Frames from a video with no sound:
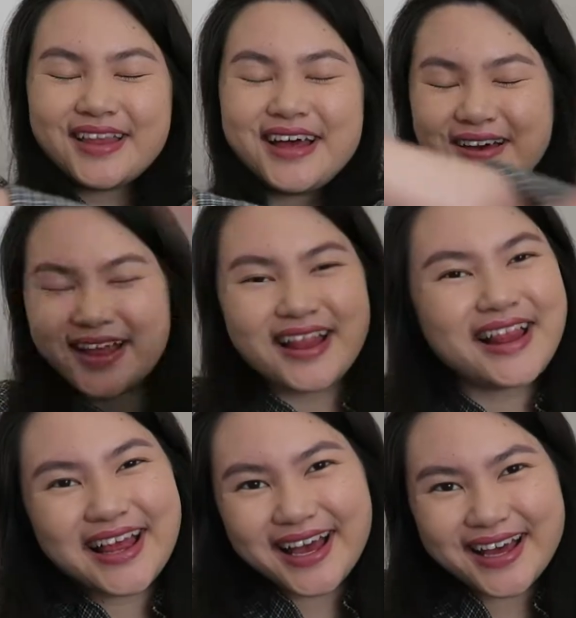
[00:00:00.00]

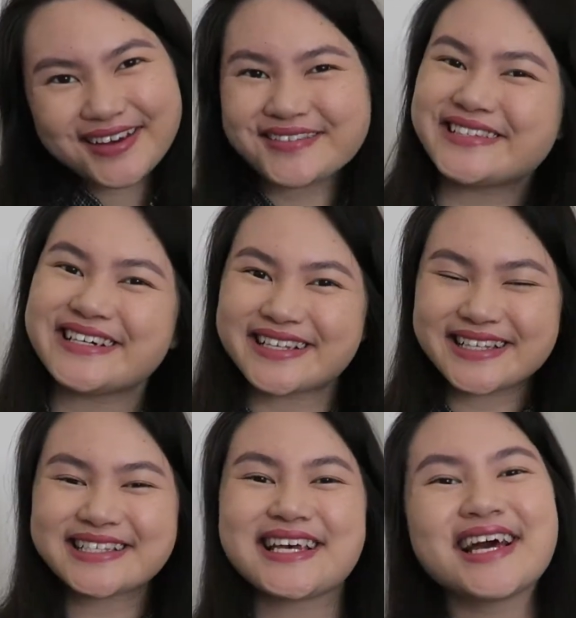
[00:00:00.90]
Hello
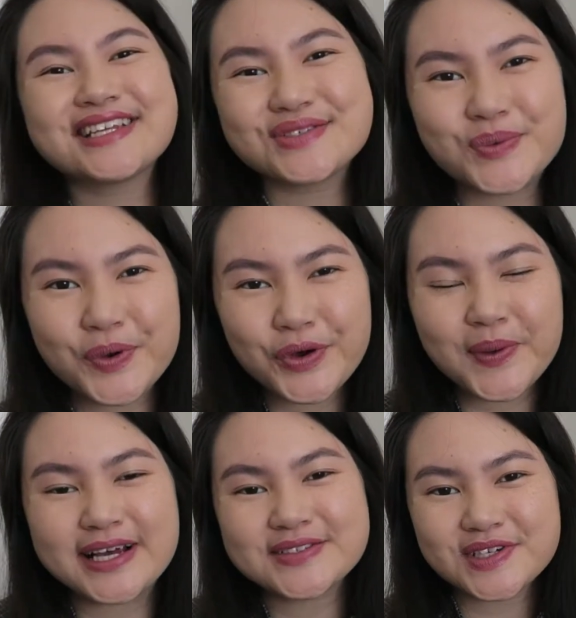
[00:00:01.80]
darlings, and welcome
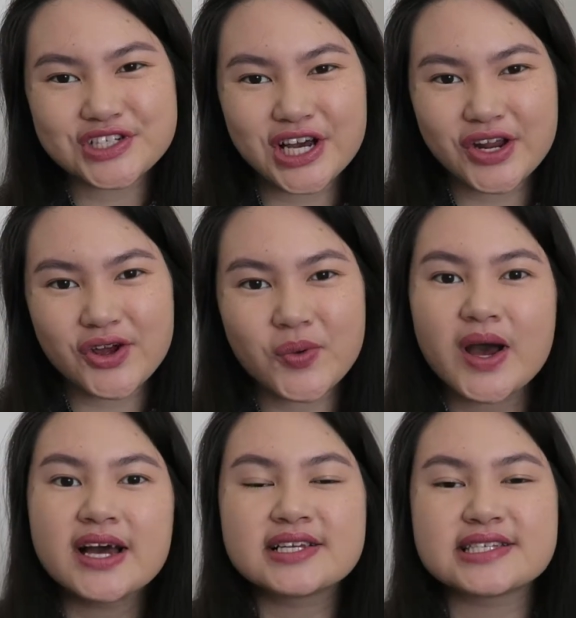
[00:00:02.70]
back to my
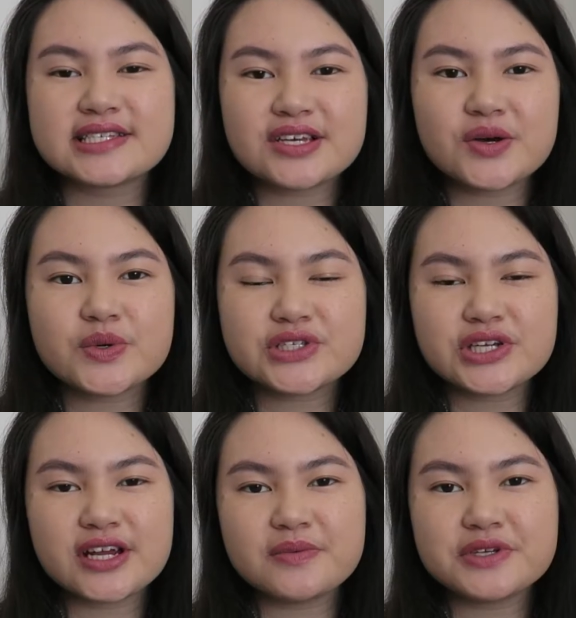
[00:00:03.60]
channel. So
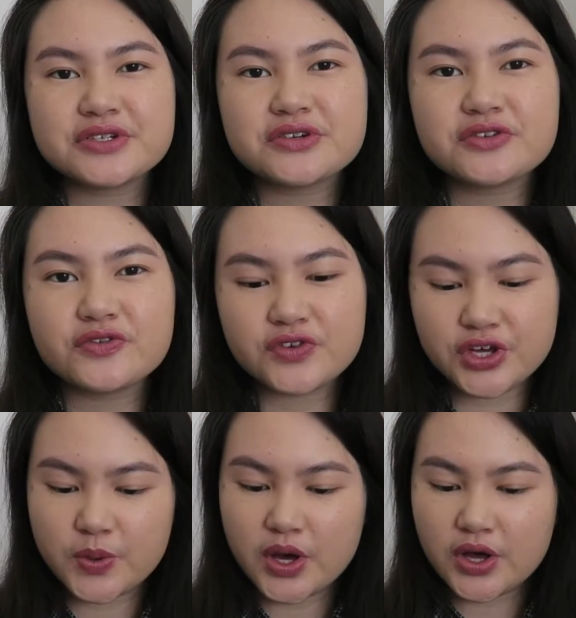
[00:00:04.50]
today we do a
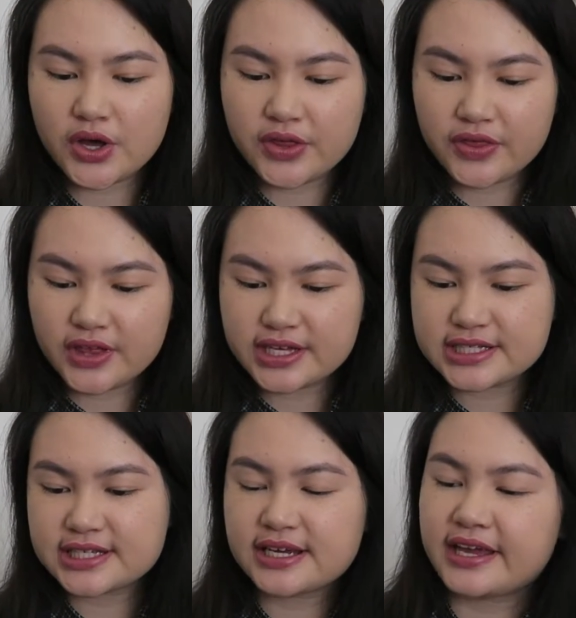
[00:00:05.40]
review on
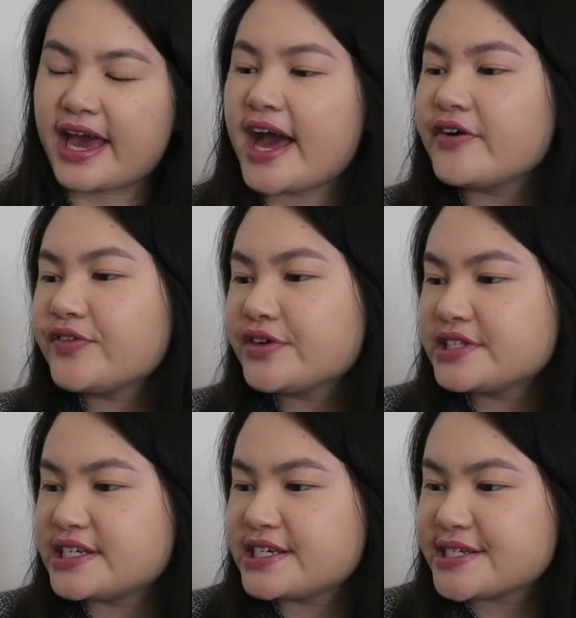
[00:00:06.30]
this Kat
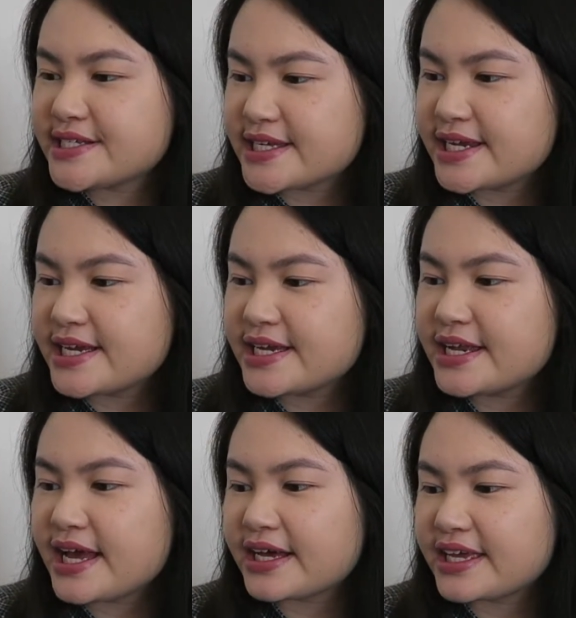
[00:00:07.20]
Von D
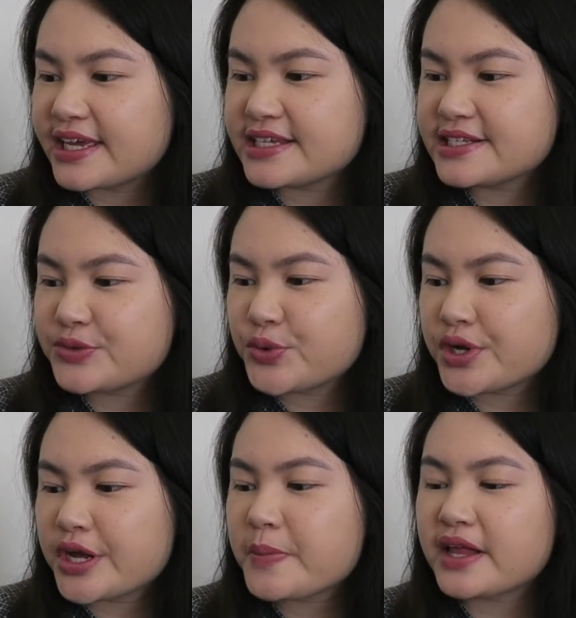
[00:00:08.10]
Studded Kiss
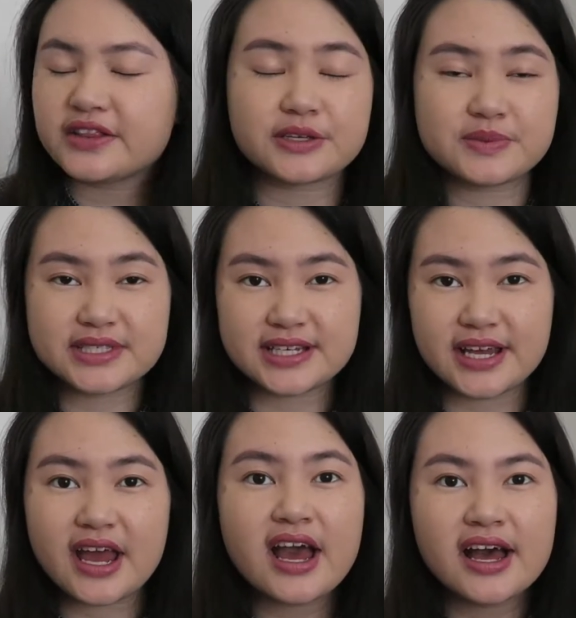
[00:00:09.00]
Crème
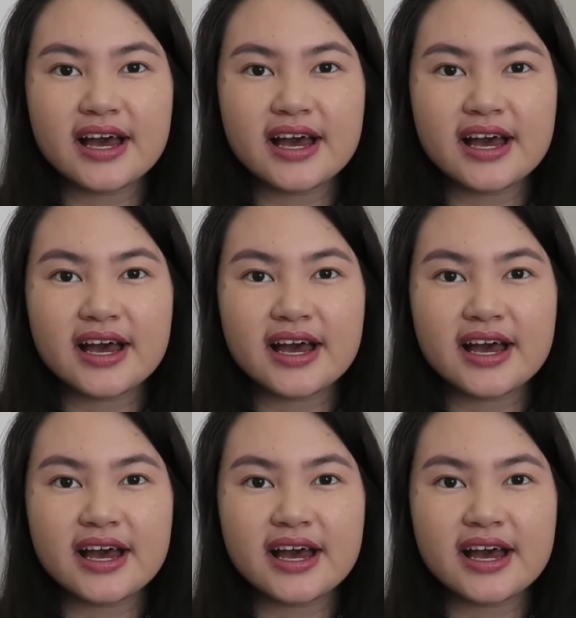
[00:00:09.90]
Lipstick,